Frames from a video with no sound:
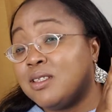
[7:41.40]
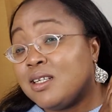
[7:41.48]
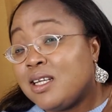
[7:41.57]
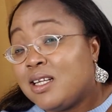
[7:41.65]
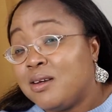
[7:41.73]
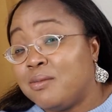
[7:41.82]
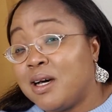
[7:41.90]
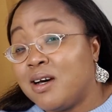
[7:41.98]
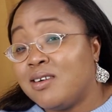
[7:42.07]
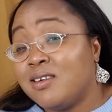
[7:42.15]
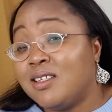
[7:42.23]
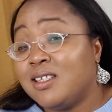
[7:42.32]
talking
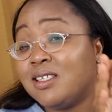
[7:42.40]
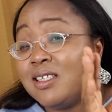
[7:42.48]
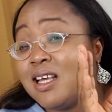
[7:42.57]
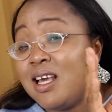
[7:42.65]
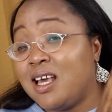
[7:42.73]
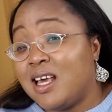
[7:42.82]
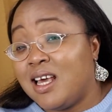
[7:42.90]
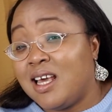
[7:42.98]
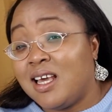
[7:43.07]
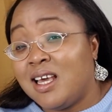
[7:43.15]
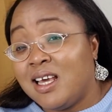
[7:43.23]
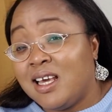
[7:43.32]
about all this
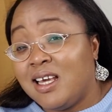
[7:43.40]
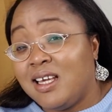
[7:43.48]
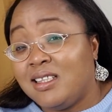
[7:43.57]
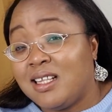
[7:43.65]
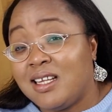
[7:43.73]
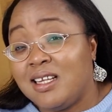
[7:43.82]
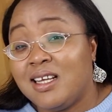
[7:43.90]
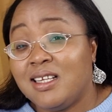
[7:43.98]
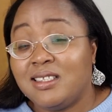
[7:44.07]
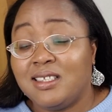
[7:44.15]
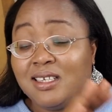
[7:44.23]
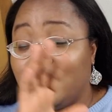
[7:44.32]

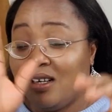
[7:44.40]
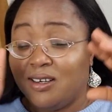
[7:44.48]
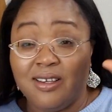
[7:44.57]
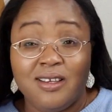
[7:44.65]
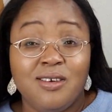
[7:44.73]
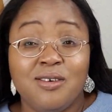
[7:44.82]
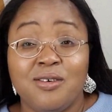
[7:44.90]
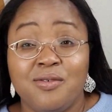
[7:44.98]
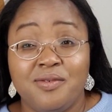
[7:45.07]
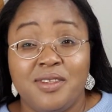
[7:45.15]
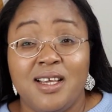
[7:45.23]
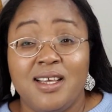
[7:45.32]
internet of
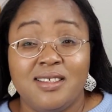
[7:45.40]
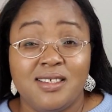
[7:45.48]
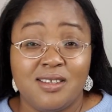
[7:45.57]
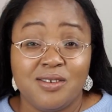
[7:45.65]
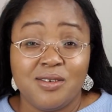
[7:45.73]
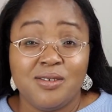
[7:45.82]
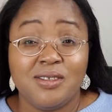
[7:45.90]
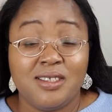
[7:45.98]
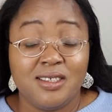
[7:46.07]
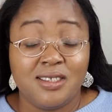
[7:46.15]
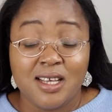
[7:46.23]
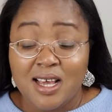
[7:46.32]
things and all those
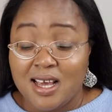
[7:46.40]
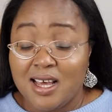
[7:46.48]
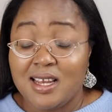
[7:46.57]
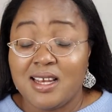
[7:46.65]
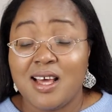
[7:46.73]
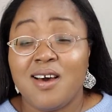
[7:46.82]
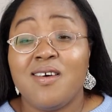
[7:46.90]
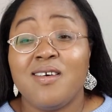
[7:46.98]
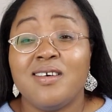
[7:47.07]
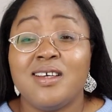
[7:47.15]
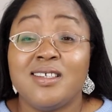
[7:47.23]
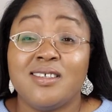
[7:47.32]
things, and
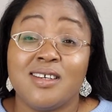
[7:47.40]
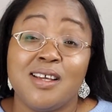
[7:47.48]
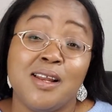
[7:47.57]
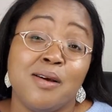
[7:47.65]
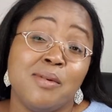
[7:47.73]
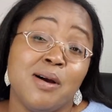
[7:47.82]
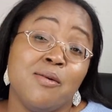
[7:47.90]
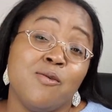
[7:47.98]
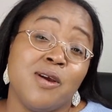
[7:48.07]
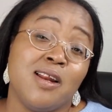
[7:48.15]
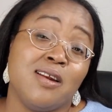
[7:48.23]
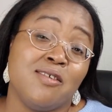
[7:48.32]
now he's talking about
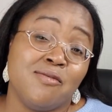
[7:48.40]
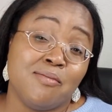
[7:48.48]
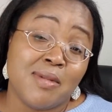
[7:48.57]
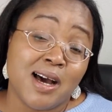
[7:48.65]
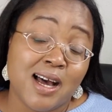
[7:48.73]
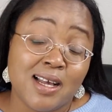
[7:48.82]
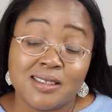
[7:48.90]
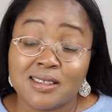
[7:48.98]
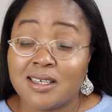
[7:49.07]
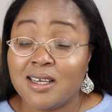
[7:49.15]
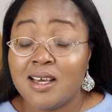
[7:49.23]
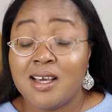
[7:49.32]
wearing of
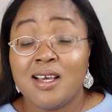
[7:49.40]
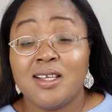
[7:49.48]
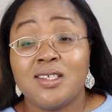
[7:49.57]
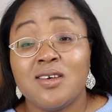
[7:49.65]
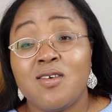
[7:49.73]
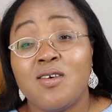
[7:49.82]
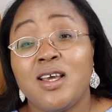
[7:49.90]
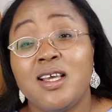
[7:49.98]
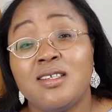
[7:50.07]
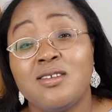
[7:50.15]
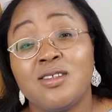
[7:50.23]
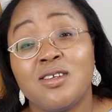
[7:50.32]
masks. So
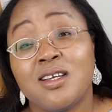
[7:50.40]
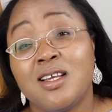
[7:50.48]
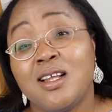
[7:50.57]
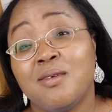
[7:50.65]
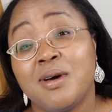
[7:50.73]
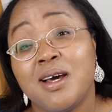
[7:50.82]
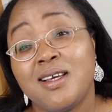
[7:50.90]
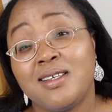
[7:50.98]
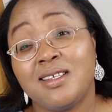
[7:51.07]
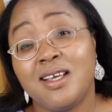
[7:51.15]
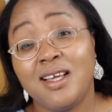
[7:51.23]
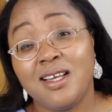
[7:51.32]
he's not talking about
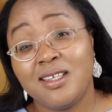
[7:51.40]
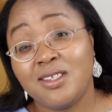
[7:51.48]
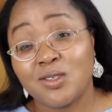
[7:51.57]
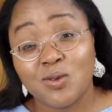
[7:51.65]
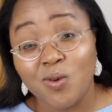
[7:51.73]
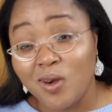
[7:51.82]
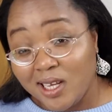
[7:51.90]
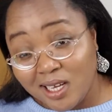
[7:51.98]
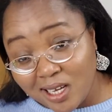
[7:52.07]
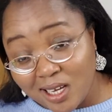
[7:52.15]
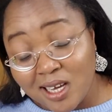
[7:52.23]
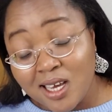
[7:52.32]
his healing school
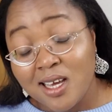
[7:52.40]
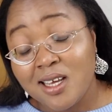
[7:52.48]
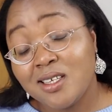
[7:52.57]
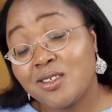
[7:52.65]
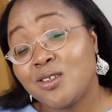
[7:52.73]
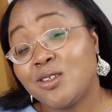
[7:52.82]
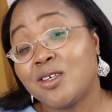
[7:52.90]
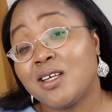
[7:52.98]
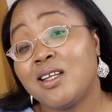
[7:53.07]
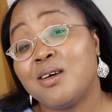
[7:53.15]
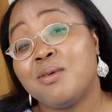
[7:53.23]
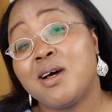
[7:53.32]
again, he's not
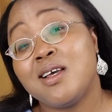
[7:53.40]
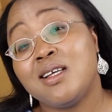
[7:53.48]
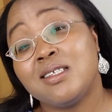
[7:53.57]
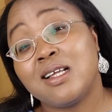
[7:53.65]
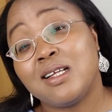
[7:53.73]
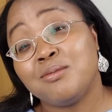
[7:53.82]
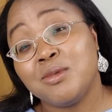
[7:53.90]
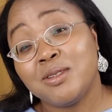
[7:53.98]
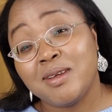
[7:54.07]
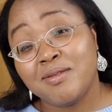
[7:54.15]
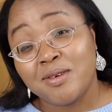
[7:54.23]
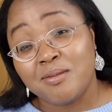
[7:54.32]
talking about his
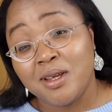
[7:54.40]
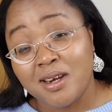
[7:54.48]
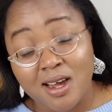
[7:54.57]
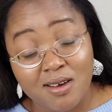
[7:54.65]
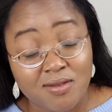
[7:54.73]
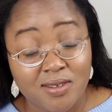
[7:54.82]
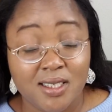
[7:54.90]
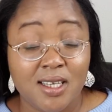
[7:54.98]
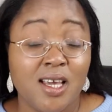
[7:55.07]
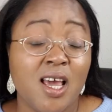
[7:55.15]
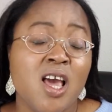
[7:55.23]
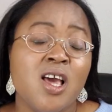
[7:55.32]
atmosphere for miracles
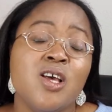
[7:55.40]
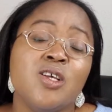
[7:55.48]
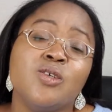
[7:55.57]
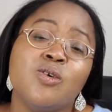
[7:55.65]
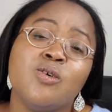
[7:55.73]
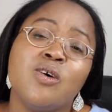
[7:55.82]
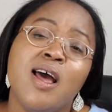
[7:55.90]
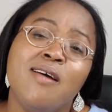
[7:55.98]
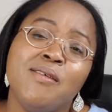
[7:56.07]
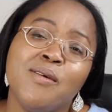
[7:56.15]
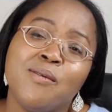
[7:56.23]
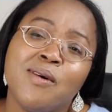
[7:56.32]
again. So
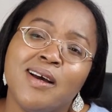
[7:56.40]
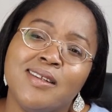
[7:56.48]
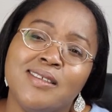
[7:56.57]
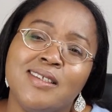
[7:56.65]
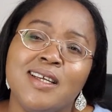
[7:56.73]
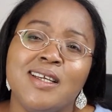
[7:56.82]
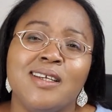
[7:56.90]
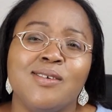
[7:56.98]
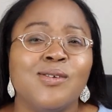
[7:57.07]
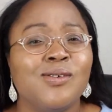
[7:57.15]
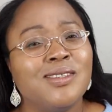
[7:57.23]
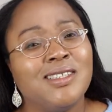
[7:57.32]
everyone, day in
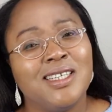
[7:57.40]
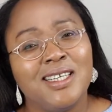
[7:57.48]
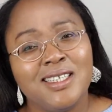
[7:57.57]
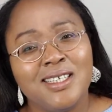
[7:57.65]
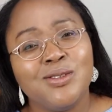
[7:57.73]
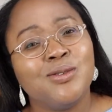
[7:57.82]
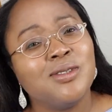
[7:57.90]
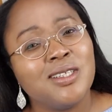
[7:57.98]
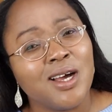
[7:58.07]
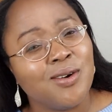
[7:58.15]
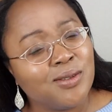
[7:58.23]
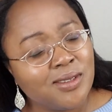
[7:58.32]
own day, they do
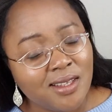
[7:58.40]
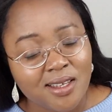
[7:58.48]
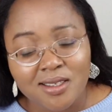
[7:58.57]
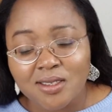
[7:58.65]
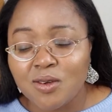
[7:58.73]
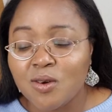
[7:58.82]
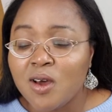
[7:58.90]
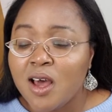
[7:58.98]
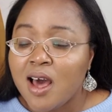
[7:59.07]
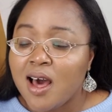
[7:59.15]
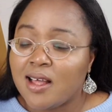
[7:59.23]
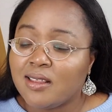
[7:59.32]
their own thing. So
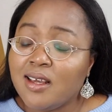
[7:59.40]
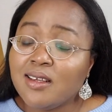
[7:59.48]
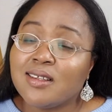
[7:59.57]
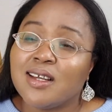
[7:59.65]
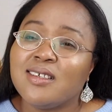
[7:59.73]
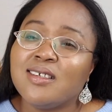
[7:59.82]
I think that